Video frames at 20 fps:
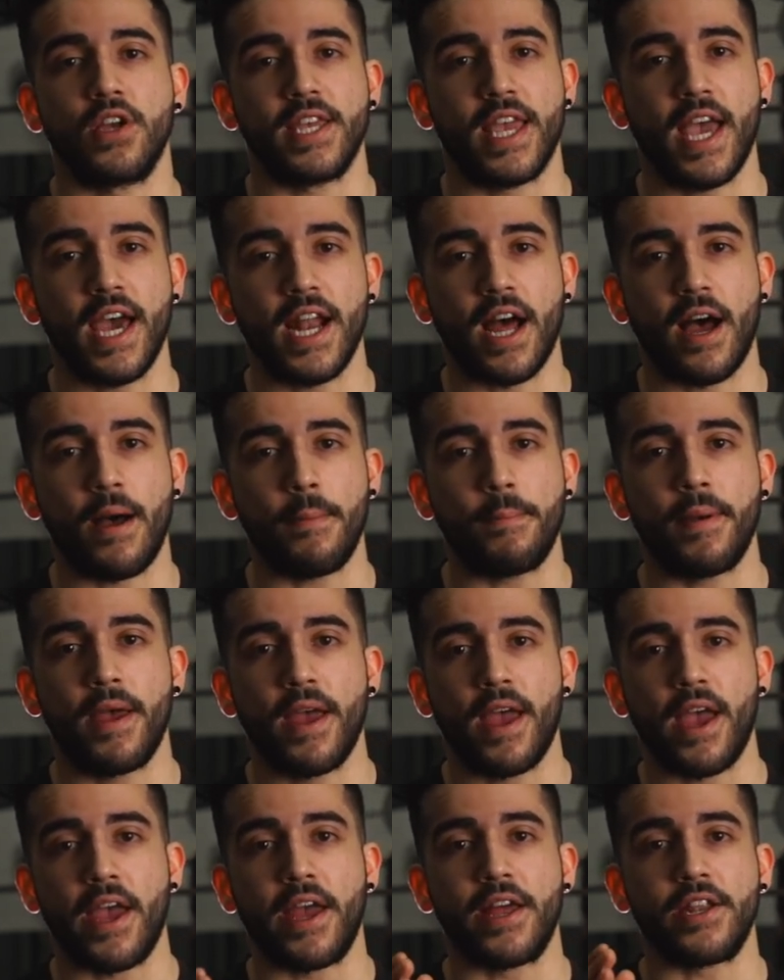get
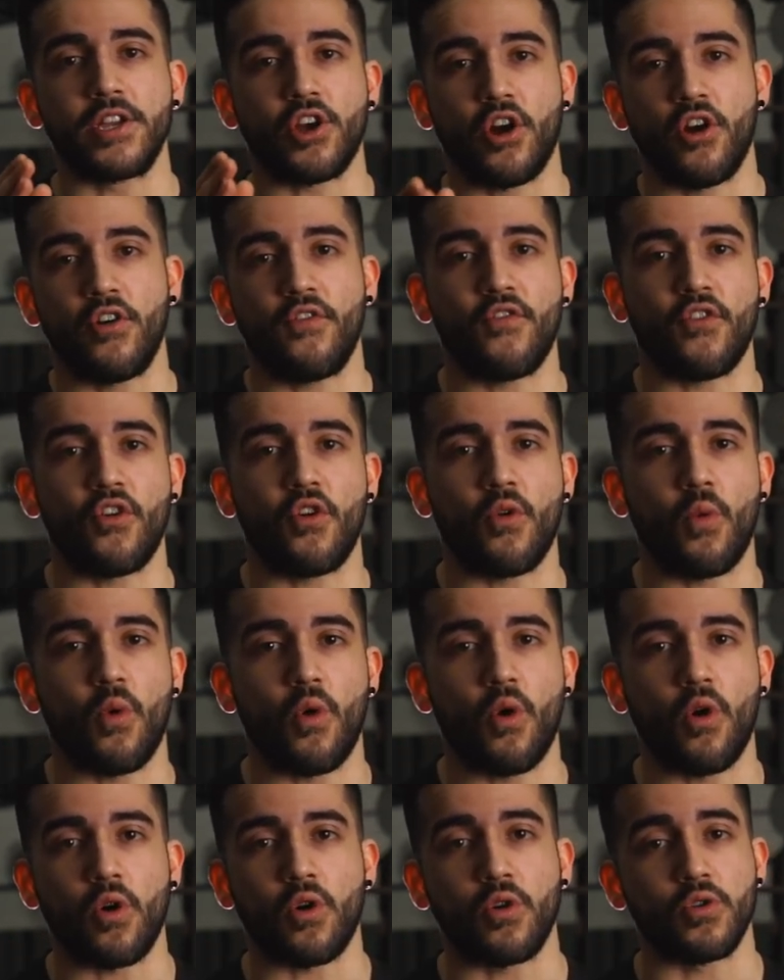up and go for a
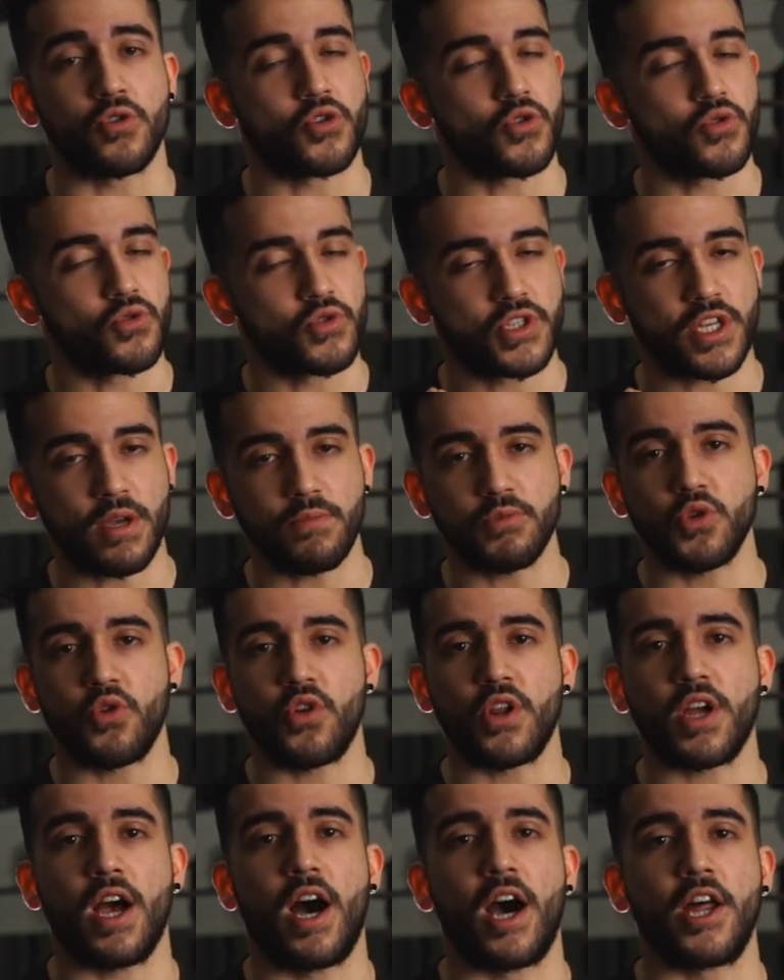walk or do some
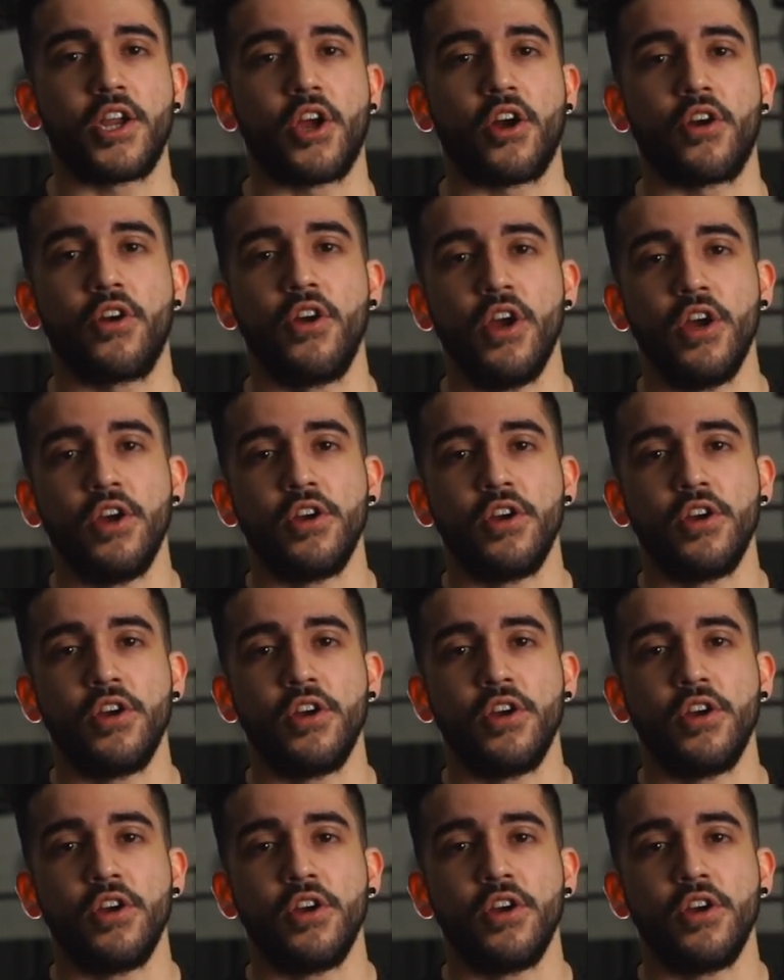sort of cardio